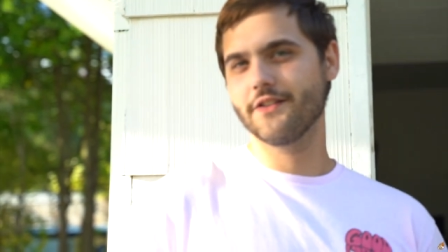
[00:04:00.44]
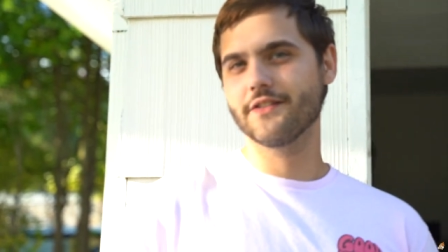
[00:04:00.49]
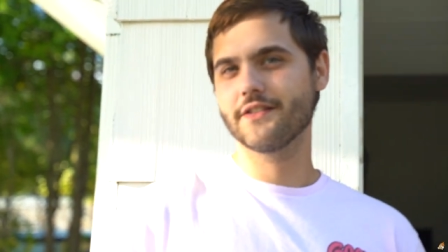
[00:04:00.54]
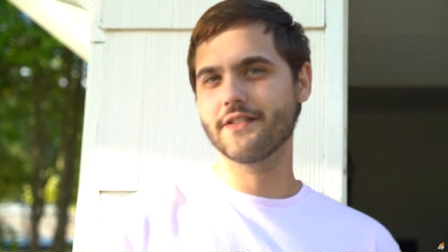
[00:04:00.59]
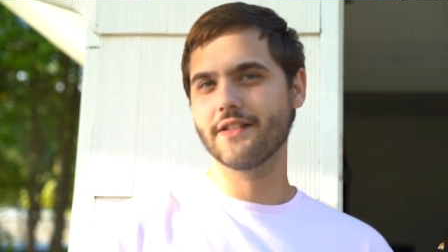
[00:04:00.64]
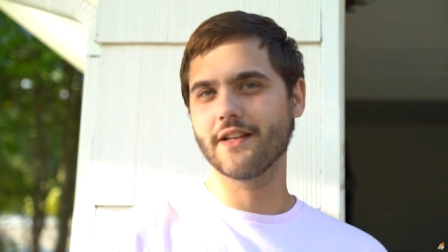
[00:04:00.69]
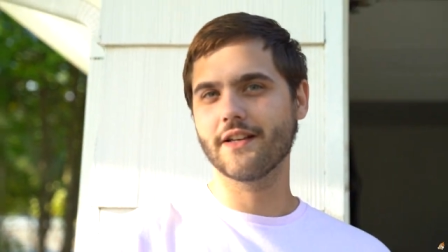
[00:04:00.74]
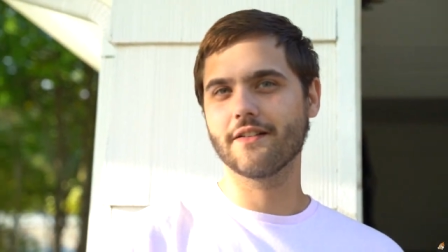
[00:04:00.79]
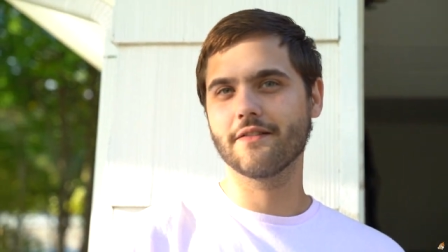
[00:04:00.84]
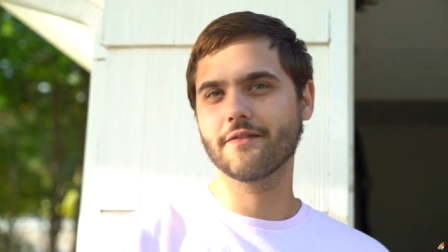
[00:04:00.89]
just
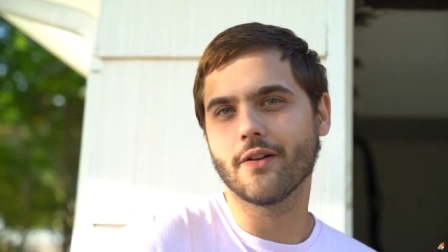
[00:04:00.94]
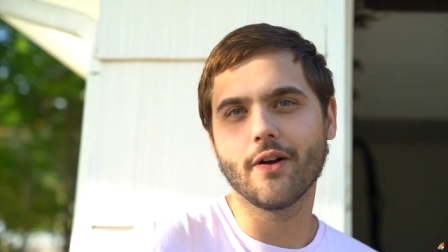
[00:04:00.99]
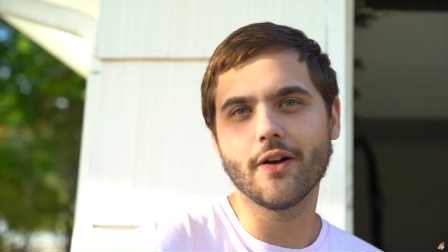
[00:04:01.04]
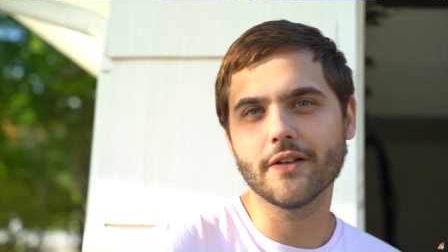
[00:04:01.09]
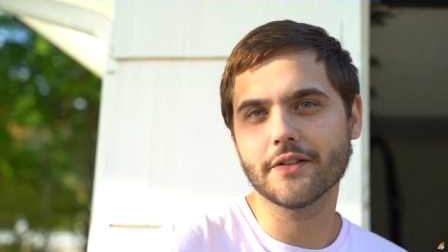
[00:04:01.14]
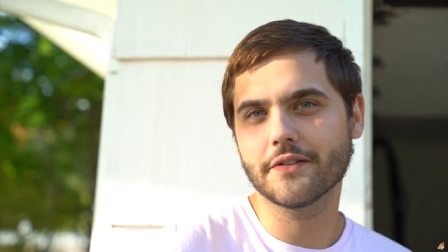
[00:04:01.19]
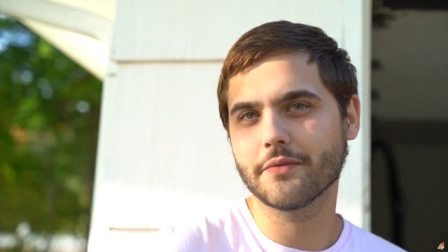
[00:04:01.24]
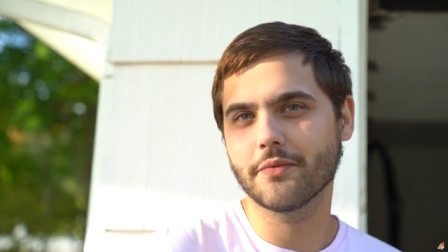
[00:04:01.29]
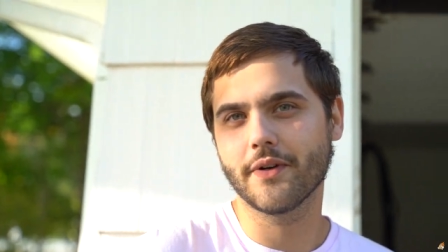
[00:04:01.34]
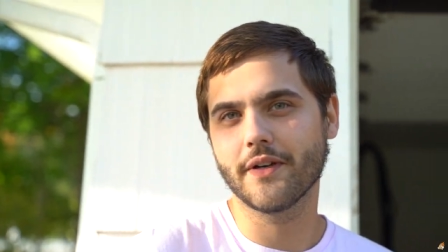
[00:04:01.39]
see a
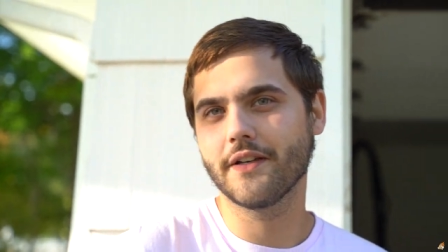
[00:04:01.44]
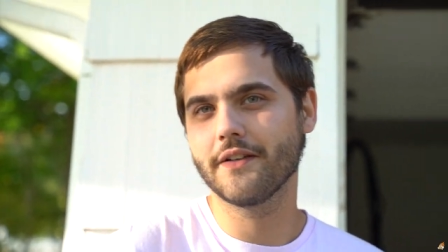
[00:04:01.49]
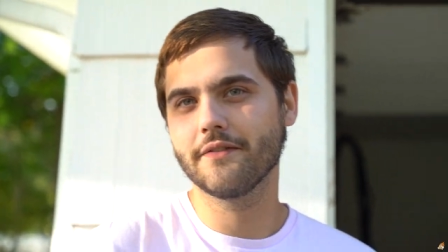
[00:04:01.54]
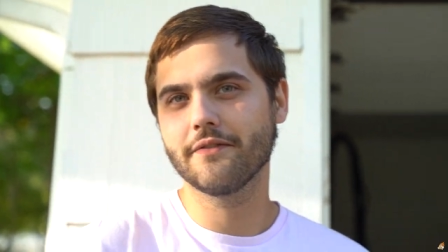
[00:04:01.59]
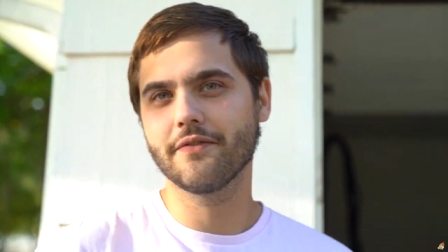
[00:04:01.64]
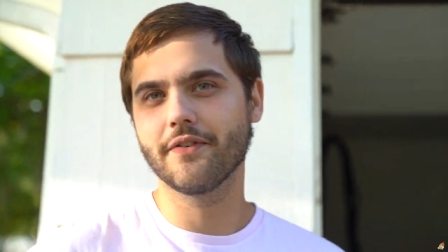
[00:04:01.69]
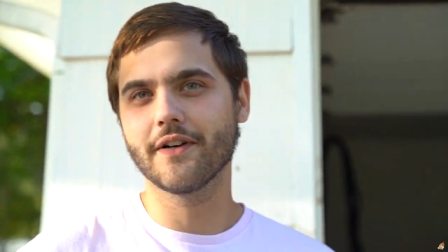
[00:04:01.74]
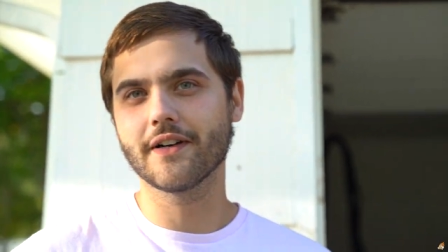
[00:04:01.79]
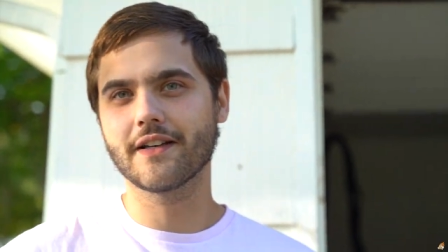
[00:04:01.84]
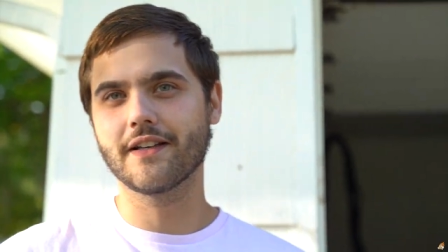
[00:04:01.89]
gloss white
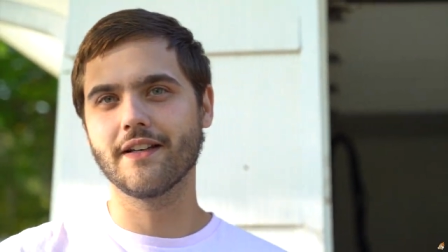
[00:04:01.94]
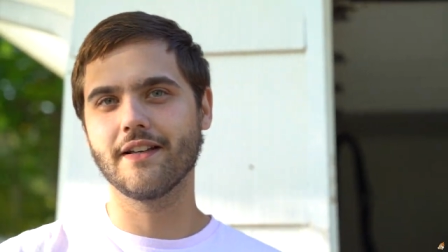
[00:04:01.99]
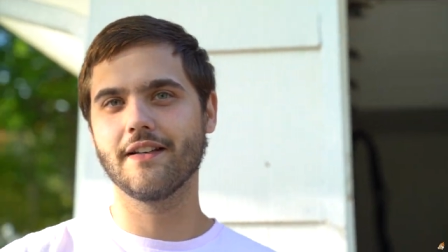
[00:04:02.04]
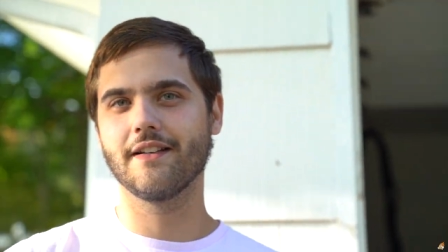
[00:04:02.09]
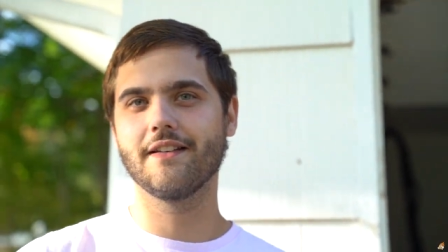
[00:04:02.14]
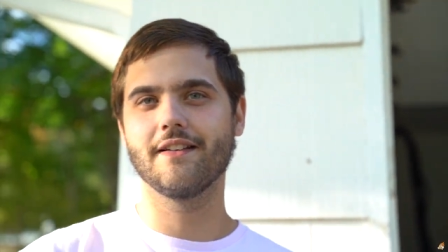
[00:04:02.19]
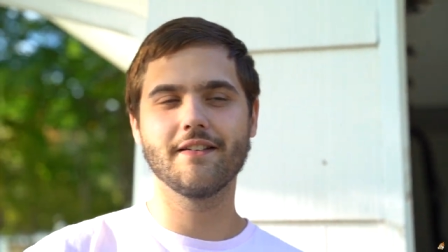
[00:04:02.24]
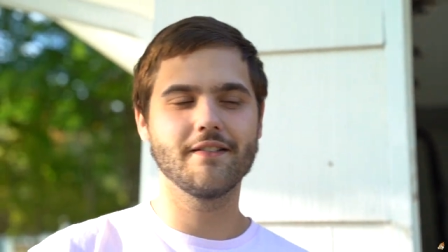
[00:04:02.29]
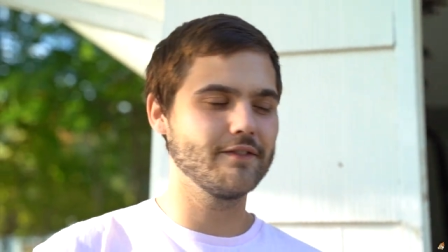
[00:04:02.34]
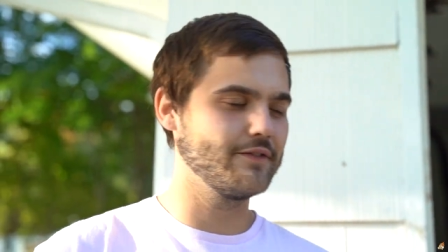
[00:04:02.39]

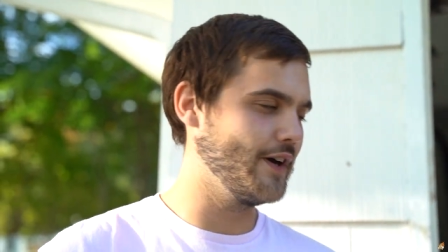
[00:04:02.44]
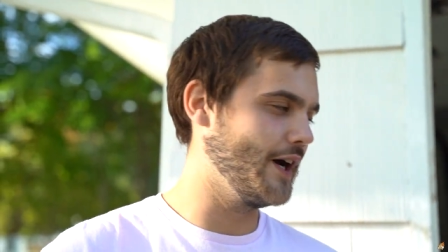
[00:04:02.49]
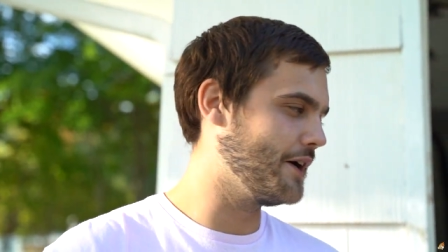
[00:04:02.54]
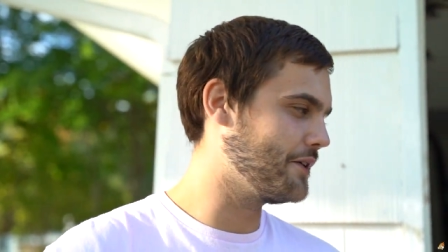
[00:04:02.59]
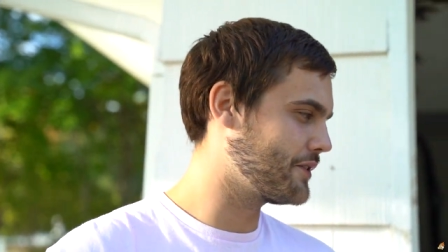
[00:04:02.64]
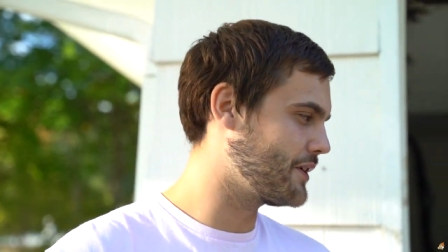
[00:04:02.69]
fucking valve